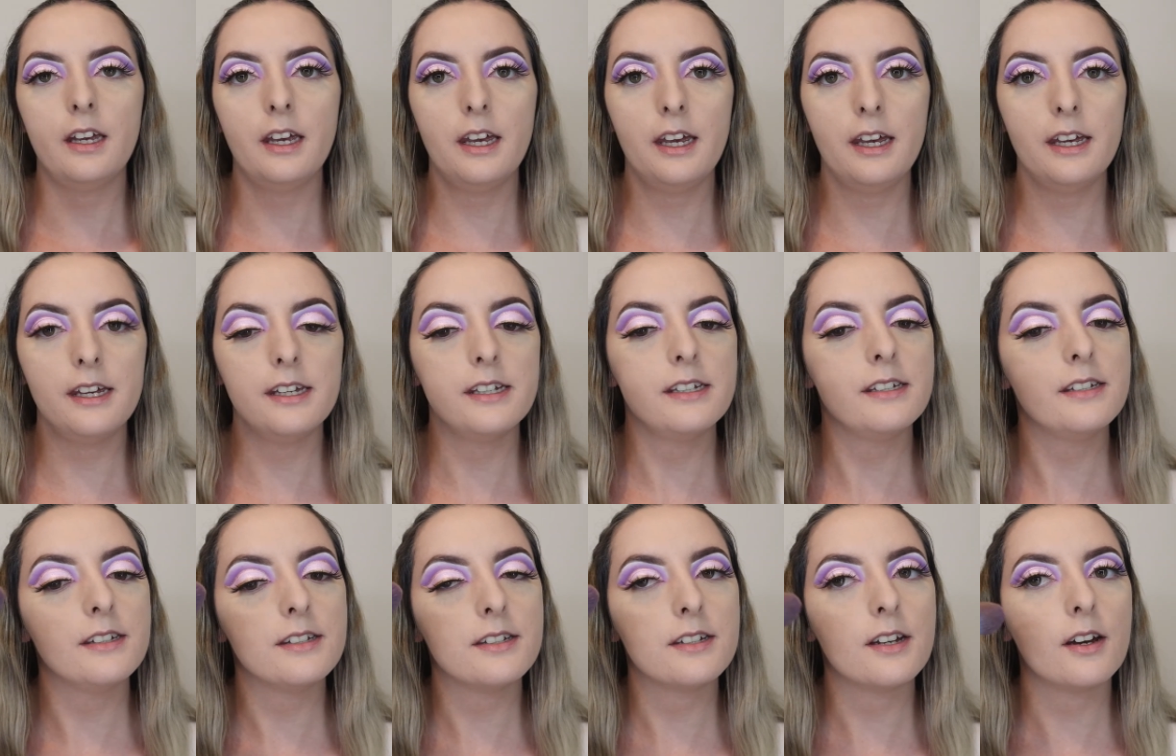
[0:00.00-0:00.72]

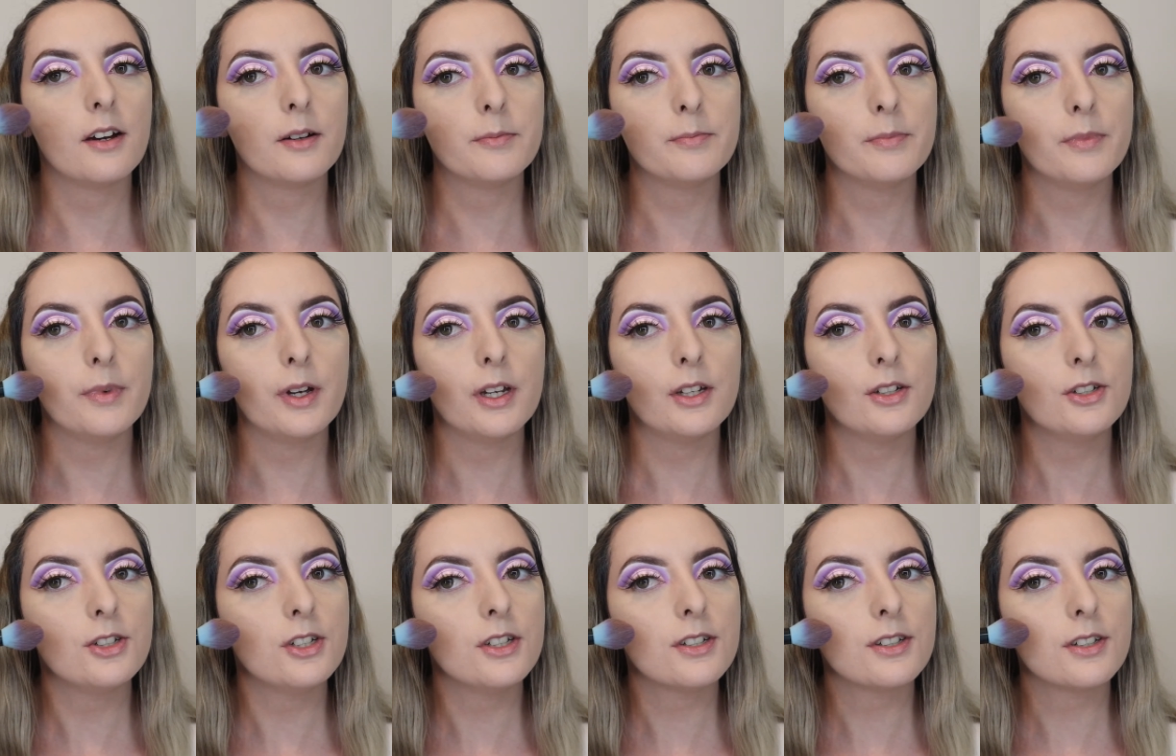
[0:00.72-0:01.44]
and I'm
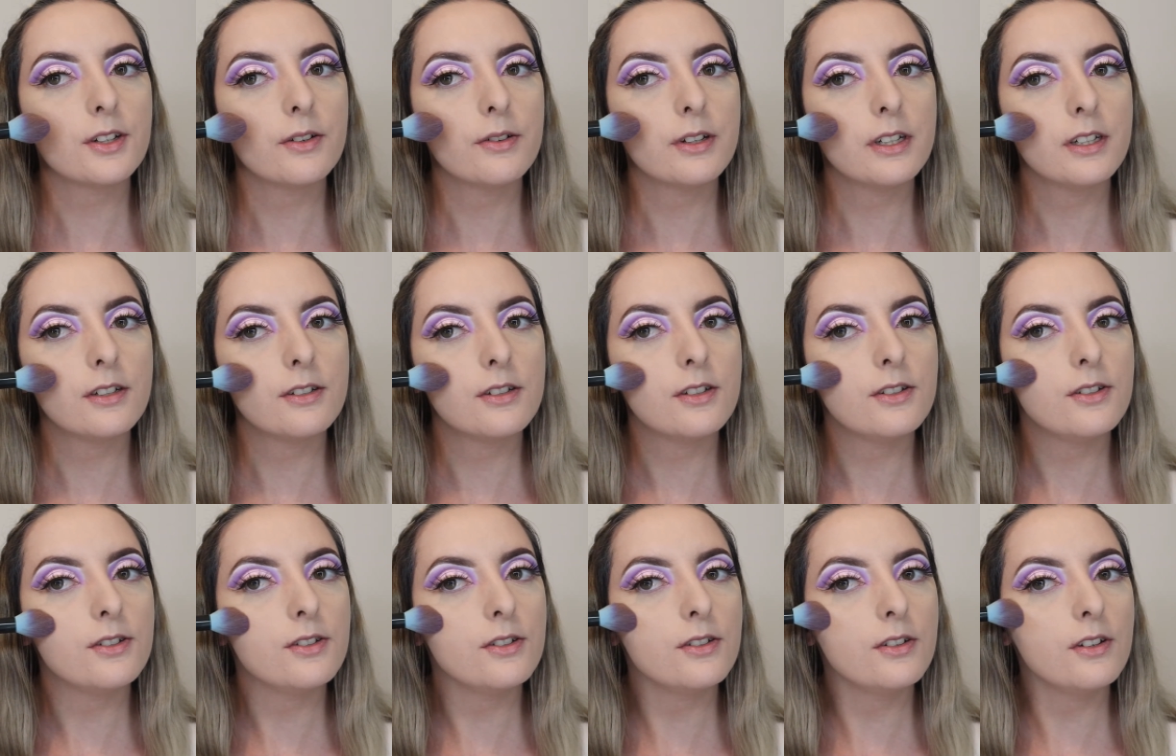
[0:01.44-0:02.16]
just going
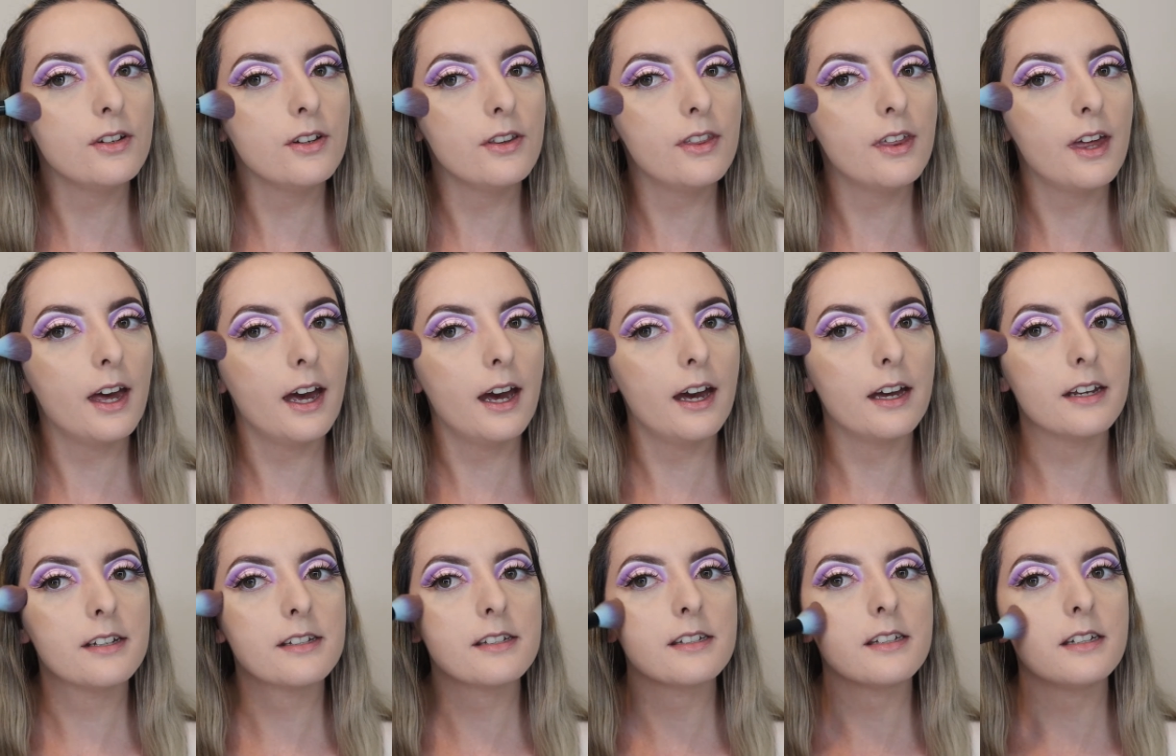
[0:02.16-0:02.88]
to do
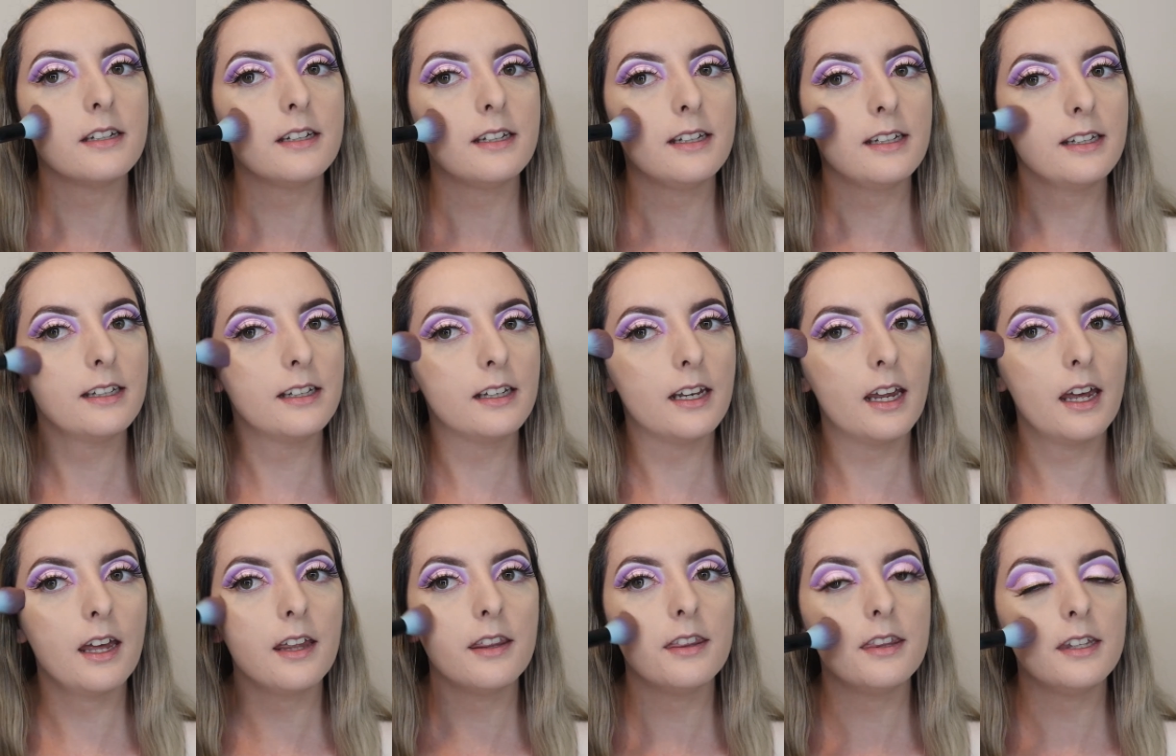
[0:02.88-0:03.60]
that
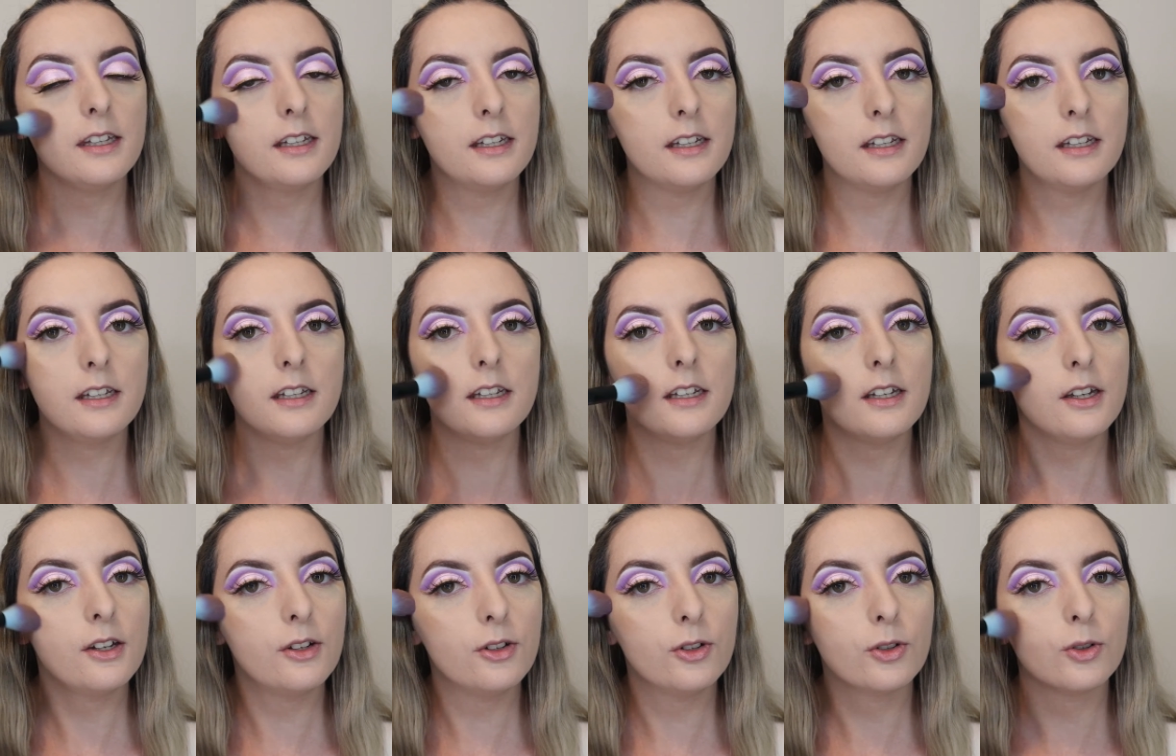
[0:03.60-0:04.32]
in
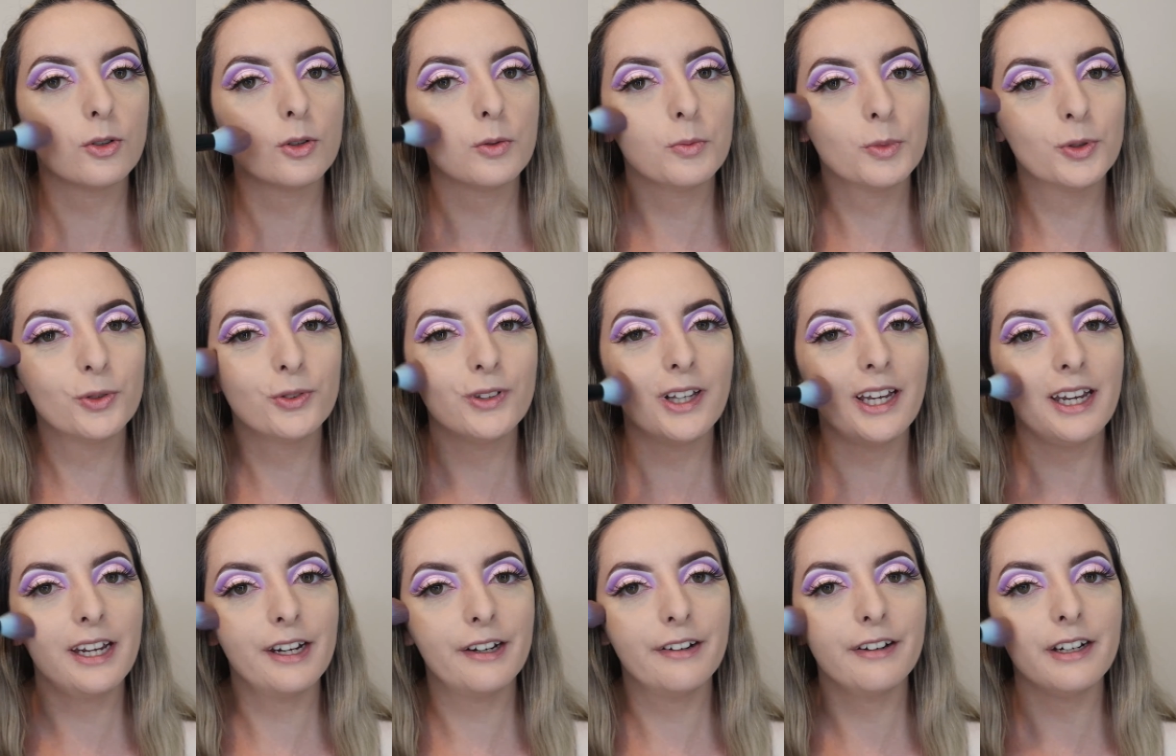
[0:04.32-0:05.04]
the
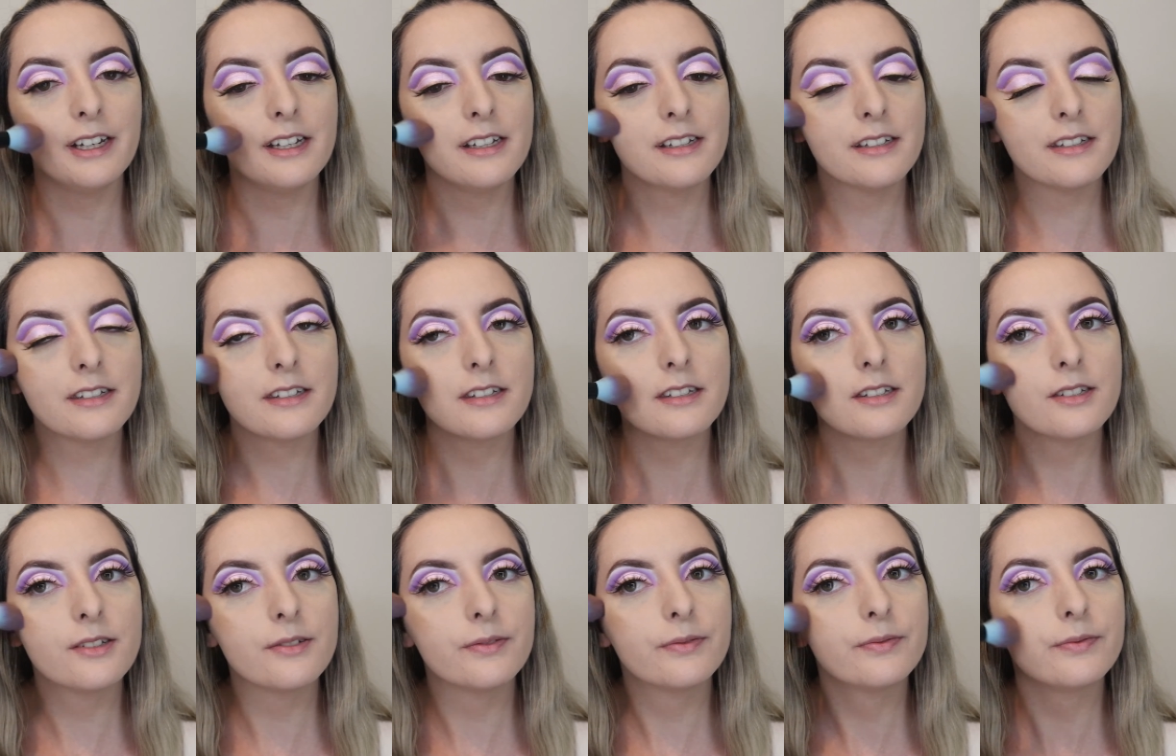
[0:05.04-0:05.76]
normal
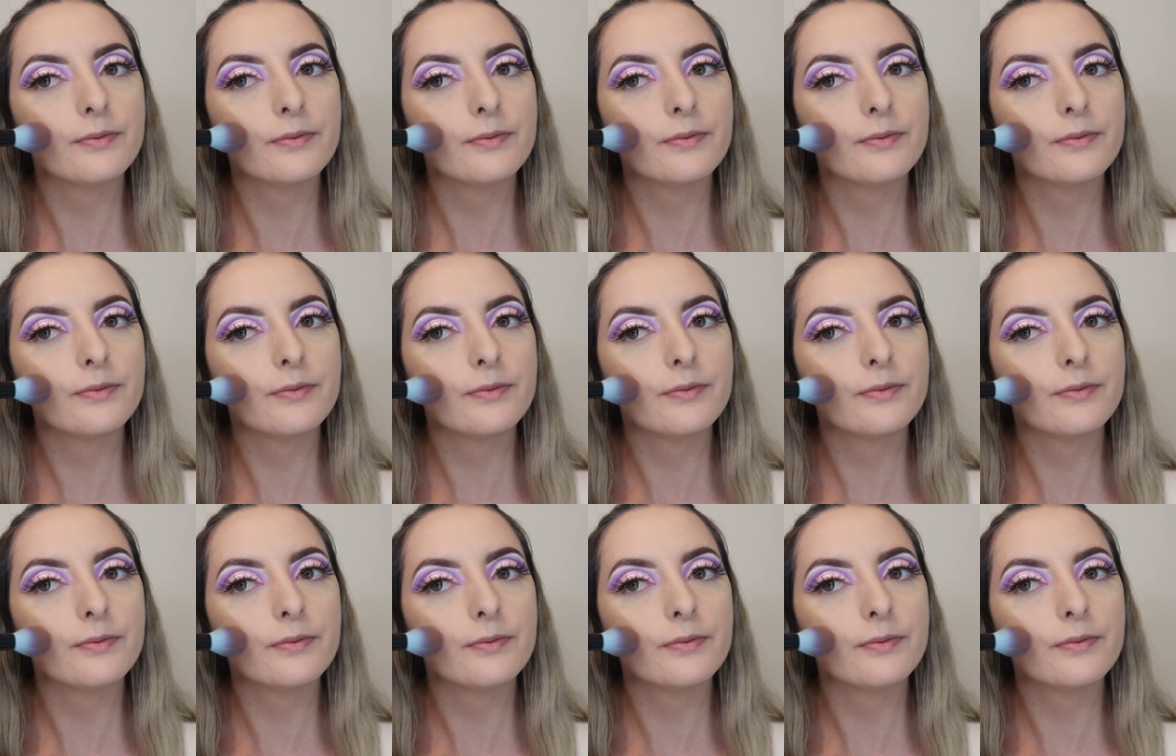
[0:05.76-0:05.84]
areas.